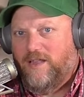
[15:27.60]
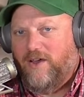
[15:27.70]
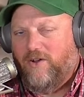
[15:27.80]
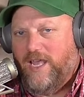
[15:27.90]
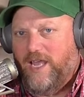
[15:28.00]

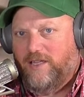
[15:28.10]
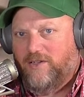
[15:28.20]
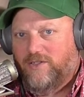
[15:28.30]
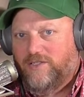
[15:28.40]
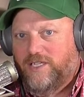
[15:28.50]
Elk
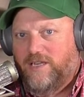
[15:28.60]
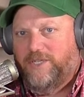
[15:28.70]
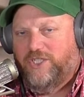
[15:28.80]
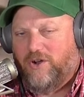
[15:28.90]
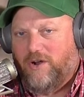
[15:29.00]
antlers can
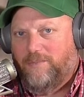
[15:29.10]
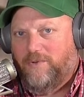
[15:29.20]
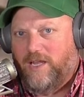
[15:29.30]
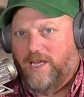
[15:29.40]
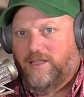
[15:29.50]
be sharp.
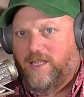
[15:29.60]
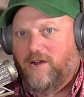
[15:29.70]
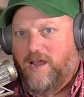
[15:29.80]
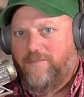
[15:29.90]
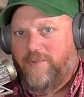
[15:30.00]
Like
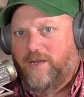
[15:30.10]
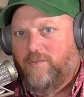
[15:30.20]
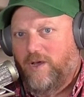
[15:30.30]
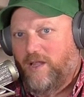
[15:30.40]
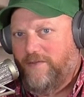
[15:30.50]
there have
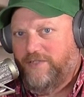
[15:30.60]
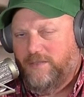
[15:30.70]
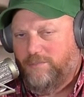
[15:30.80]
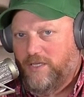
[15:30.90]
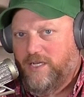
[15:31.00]
been, well, I've
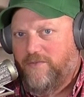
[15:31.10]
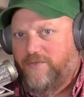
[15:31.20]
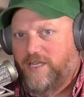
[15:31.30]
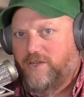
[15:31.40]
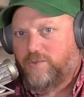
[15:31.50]
seen plenty of
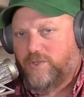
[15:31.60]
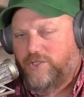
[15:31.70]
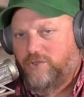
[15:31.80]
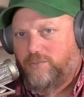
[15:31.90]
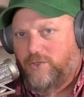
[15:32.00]
videos where
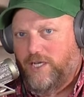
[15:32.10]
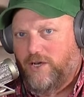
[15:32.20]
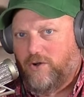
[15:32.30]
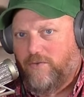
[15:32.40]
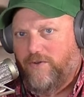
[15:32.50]
two bull
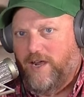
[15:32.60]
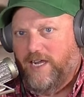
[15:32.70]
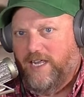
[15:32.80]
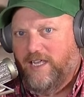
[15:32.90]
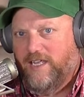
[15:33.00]
elk are
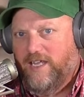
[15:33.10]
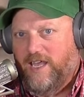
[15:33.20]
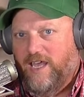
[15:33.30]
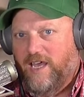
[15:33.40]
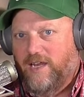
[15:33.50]
fighting
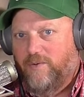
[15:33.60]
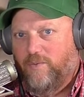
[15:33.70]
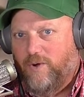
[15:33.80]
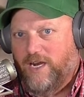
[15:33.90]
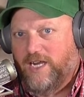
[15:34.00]
and
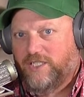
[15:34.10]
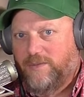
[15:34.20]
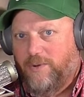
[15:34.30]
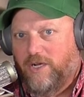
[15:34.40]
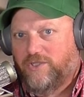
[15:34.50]
one
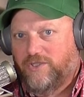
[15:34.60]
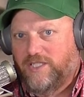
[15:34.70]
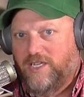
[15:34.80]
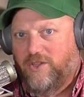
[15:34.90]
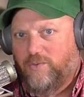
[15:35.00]
actually
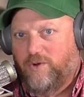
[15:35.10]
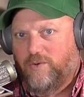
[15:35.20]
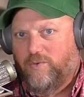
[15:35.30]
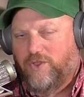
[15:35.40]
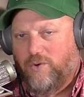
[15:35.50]
punctures the other
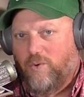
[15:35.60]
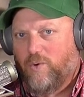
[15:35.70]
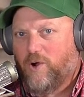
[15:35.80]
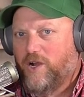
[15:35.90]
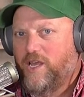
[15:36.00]
one with a
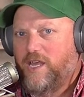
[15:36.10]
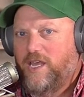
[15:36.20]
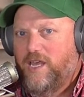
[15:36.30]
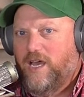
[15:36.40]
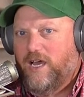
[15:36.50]
horn.
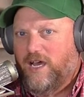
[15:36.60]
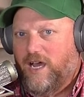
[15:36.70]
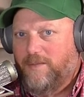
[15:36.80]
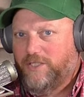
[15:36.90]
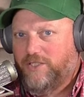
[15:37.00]
Uh,
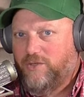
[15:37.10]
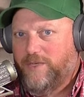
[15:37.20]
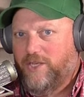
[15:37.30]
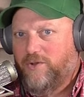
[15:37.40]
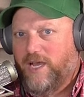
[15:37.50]
I'm
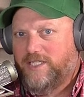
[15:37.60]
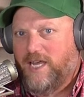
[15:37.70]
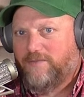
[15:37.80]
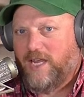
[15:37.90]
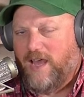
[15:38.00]
assuming you guys
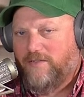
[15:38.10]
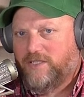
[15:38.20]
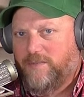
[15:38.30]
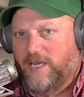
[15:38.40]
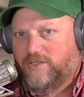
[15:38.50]
have to have
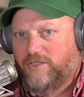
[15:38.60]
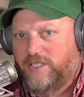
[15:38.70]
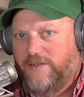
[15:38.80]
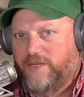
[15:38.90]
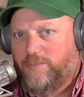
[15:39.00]
some extra
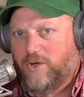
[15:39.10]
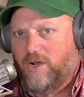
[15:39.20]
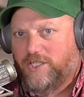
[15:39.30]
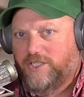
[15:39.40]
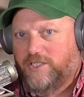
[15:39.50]
safety
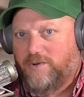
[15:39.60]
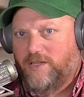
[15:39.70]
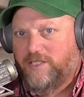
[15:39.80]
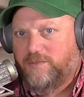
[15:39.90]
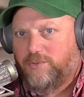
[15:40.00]
precautions
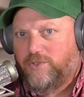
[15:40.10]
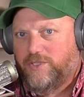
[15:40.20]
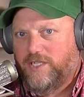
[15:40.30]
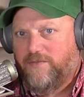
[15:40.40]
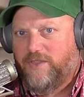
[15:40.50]
around these
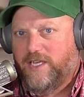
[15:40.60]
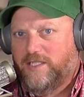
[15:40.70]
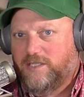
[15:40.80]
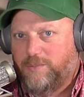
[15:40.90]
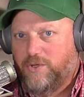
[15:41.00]
bulls if they
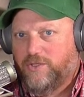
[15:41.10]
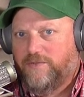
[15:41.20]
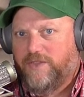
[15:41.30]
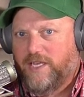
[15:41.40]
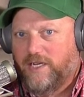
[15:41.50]
get
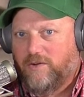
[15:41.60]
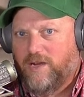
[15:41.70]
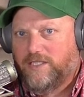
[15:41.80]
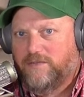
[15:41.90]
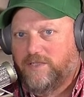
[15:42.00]
spooked, if they get
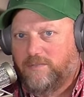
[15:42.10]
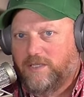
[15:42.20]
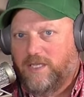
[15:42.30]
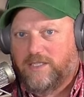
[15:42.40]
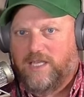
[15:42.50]
aggressive,
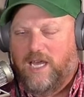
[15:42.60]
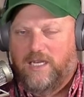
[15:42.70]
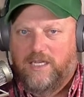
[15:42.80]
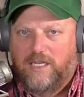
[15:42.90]
something like that.